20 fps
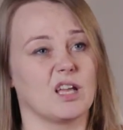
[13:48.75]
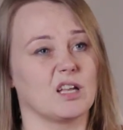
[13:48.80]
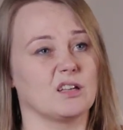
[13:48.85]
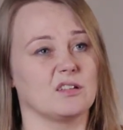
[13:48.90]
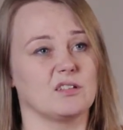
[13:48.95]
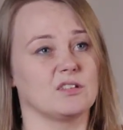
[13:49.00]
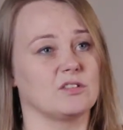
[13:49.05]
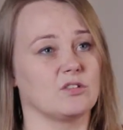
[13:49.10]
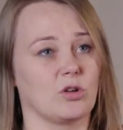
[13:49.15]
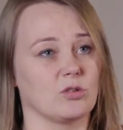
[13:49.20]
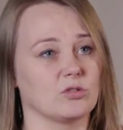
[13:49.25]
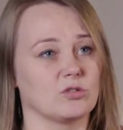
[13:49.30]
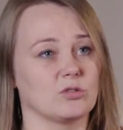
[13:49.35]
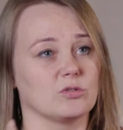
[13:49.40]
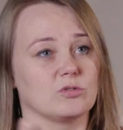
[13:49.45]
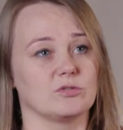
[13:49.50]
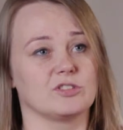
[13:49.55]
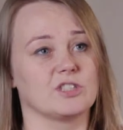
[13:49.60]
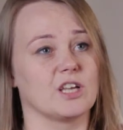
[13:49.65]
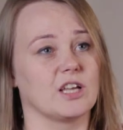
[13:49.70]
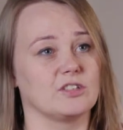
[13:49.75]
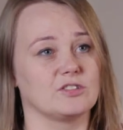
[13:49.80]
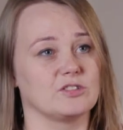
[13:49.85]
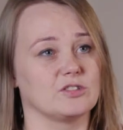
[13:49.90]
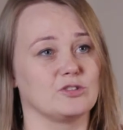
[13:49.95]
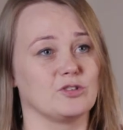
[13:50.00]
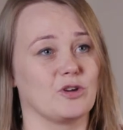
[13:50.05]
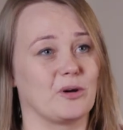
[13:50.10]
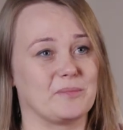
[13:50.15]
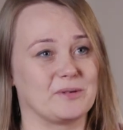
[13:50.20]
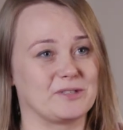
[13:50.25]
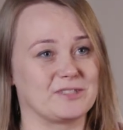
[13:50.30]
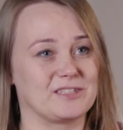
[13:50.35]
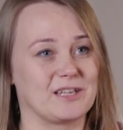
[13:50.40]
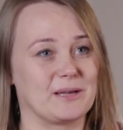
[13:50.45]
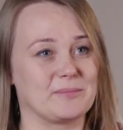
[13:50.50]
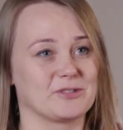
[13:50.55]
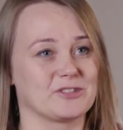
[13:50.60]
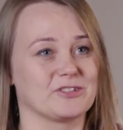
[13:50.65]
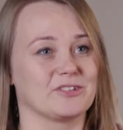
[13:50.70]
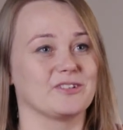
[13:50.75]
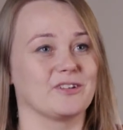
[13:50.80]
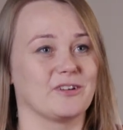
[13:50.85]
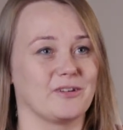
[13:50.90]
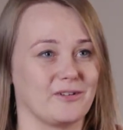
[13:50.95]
then it also changes your perception